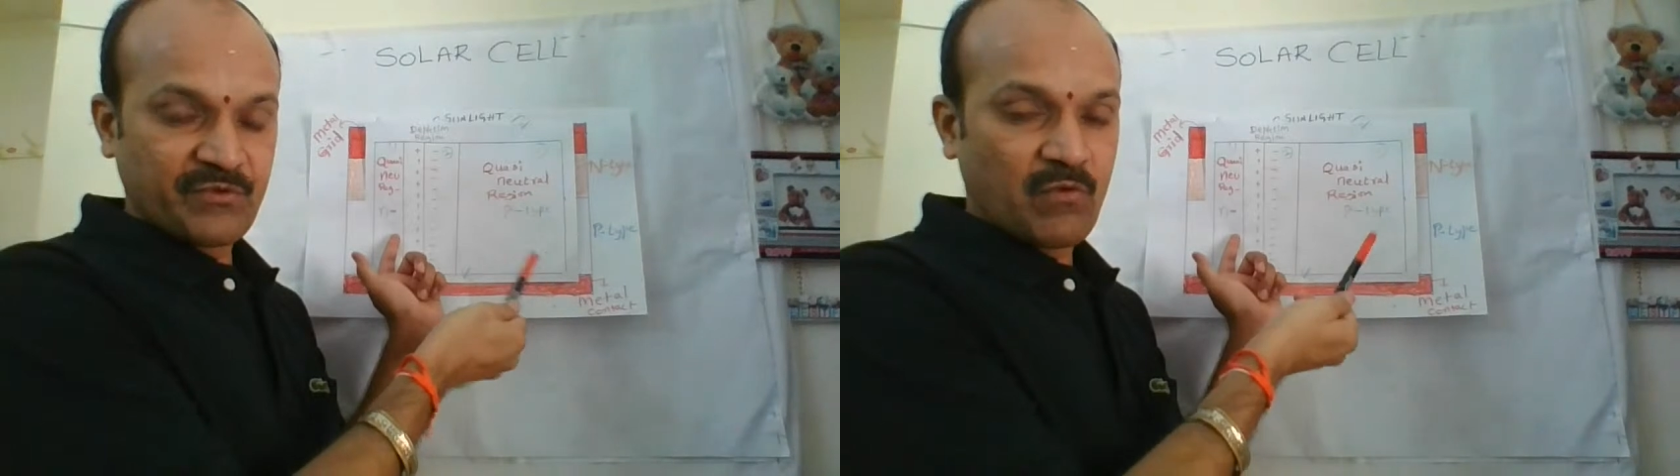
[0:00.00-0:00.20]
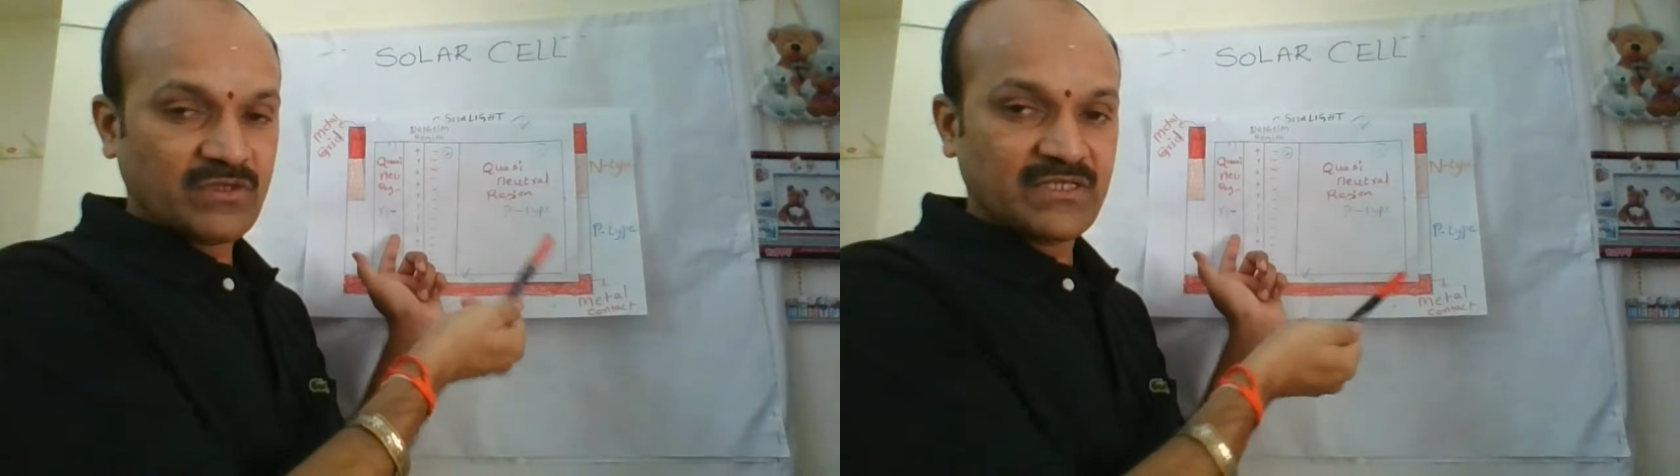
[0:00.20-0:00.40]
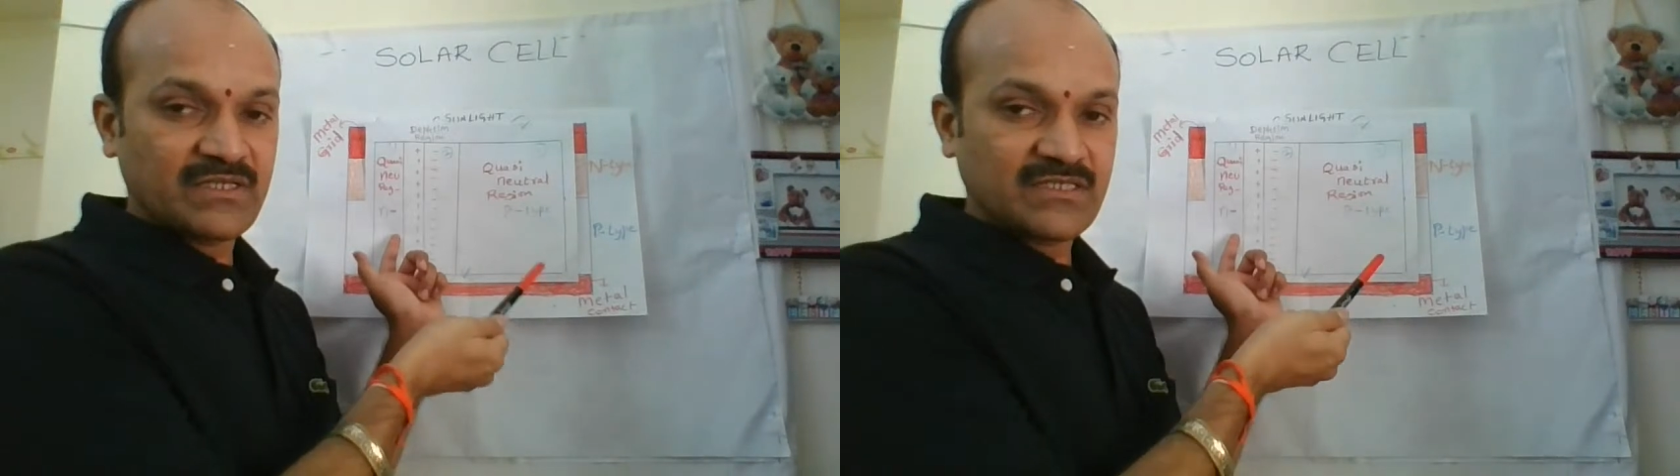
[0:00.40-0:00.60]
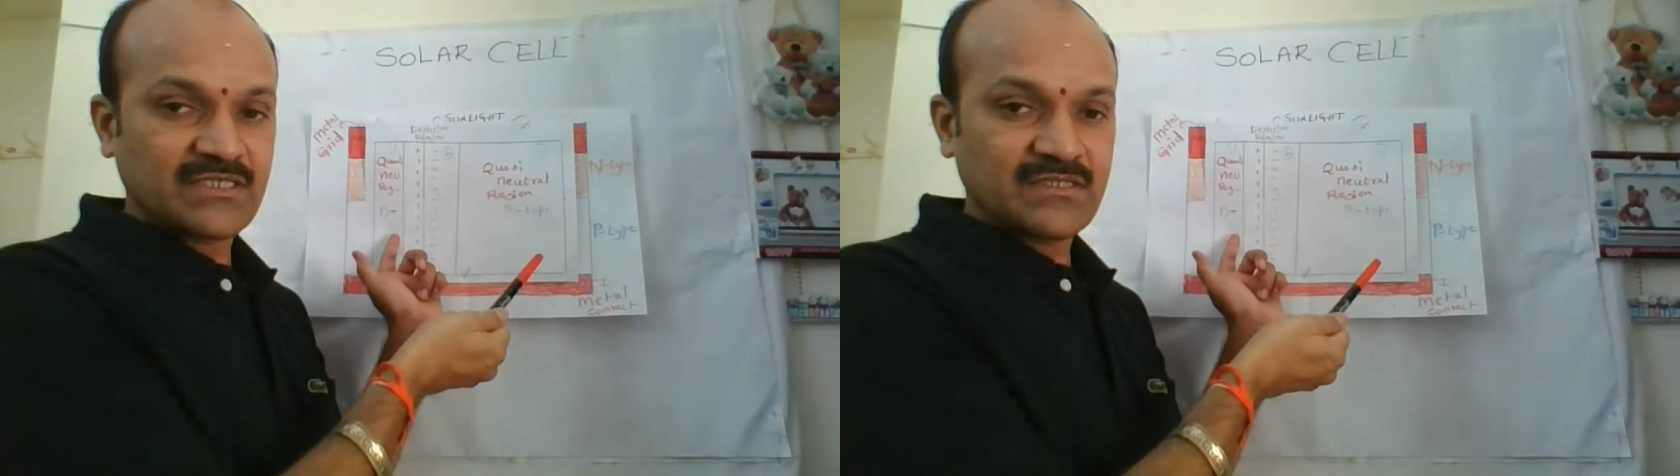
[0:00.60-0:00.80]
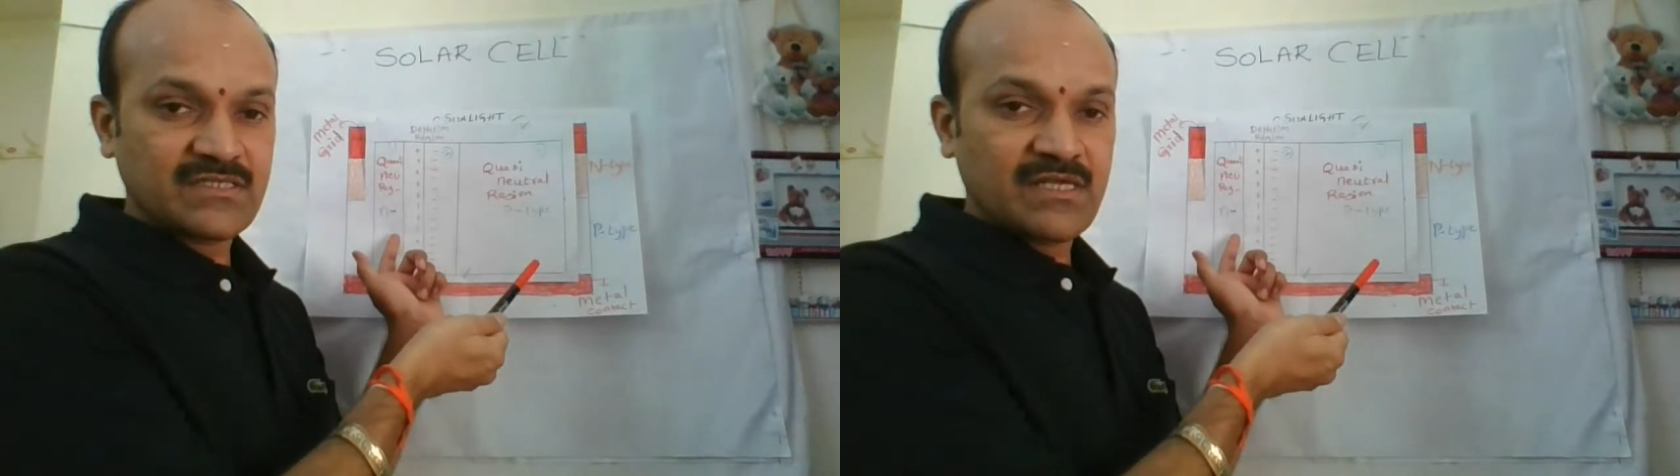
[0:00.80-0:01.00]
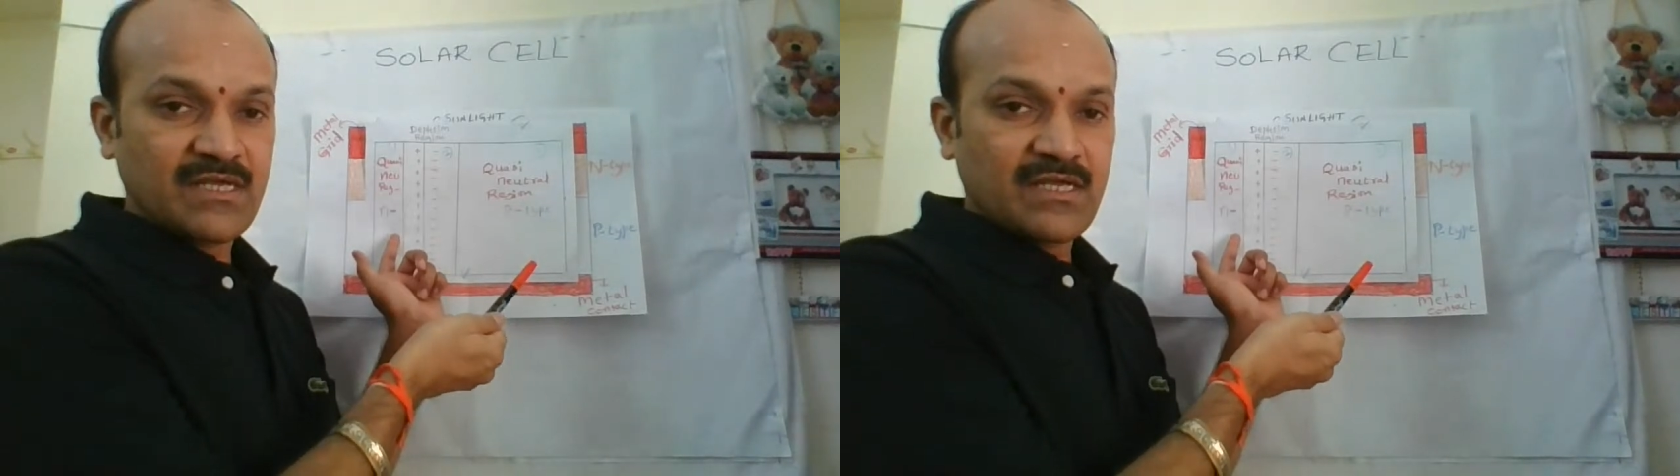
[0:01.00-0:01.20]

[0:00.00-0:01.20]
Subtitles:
Quasi in the sense,